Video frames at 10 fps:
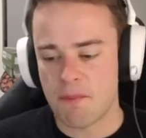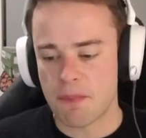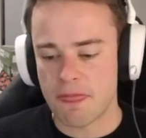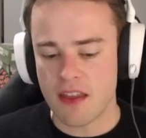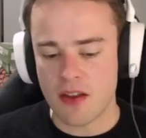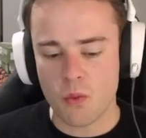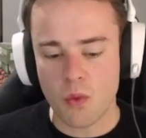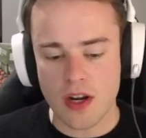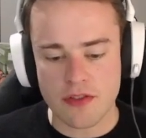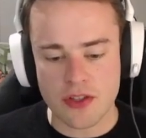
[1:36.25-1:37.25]
that
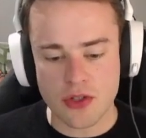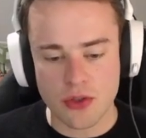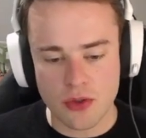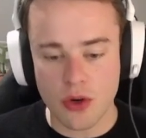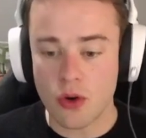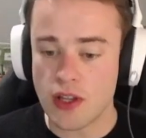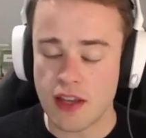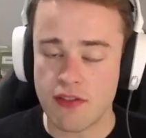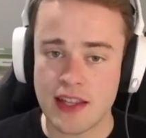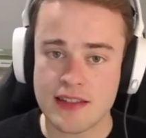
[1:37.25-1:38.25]
one of the two Calling
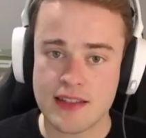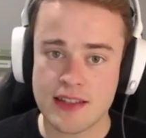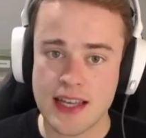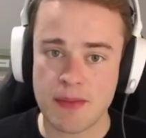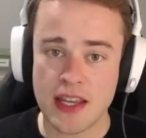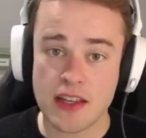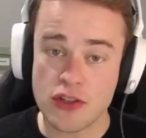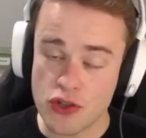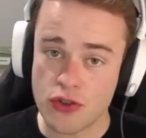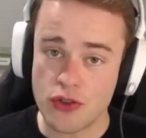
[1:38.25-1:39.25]
events that's happening in
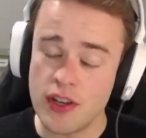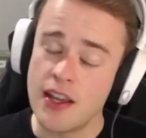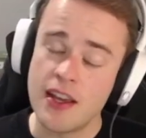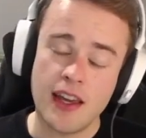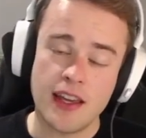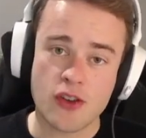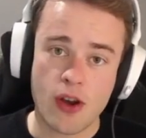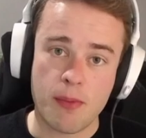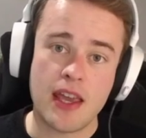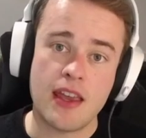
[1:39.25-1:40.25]
June is going
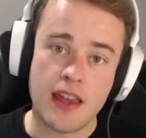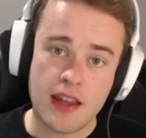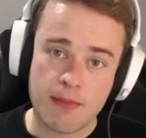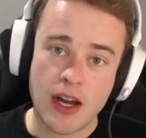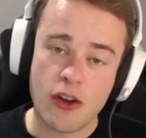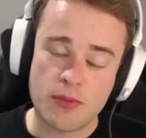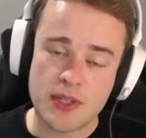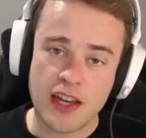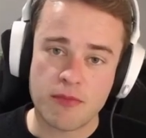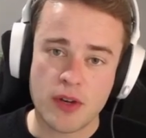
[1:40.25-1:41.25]
to be in my
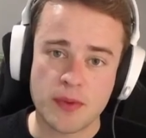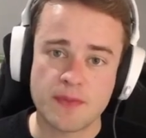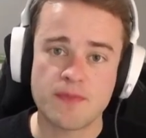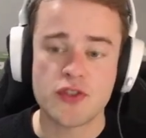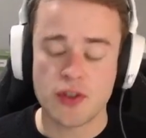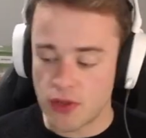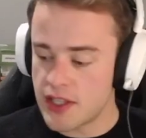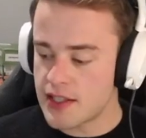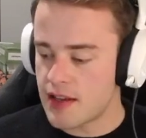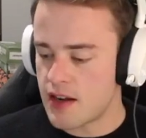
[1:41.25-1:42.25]
hometown of Melbourne. So I'm really
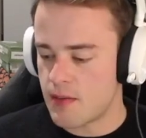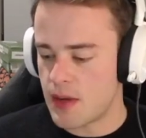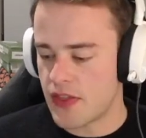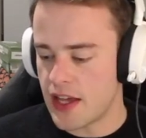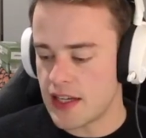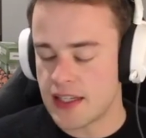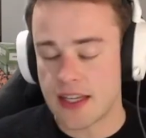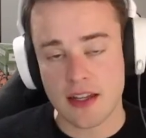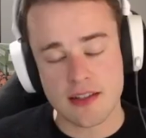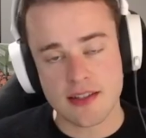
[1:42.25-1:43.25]
excited about that.
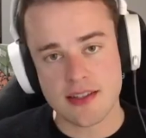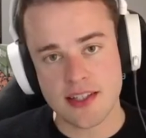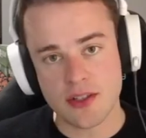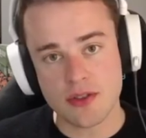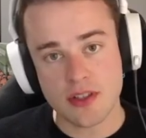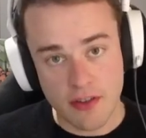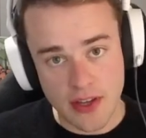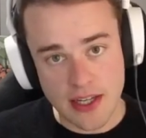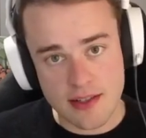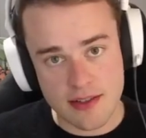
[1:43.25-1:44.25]
It's a sealed
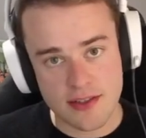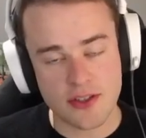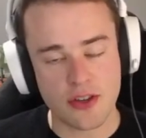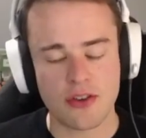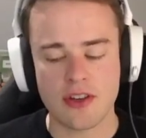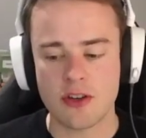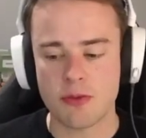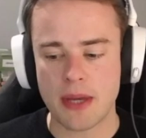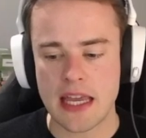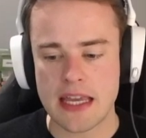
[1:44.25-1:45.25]
event, so it'll
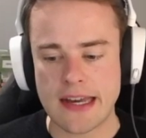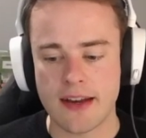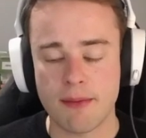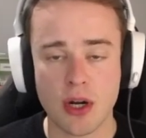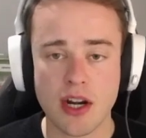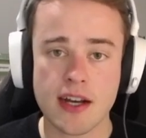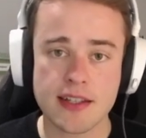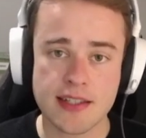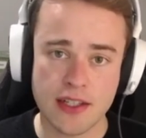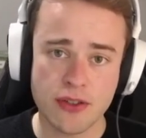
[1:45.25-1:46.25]
be Monarch
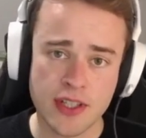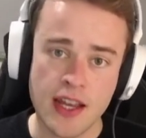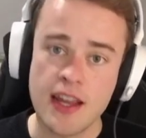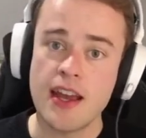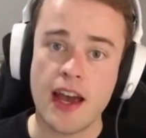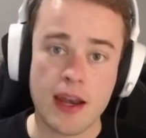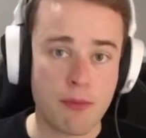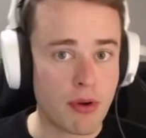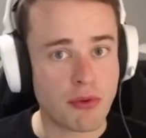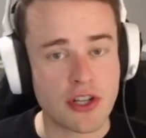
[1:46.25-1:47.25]
sealed. And in
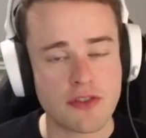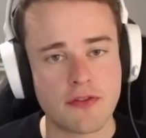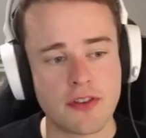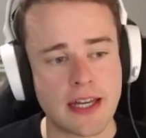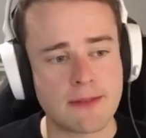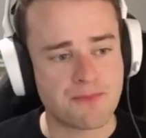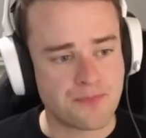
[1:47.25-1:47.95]
preparation for that,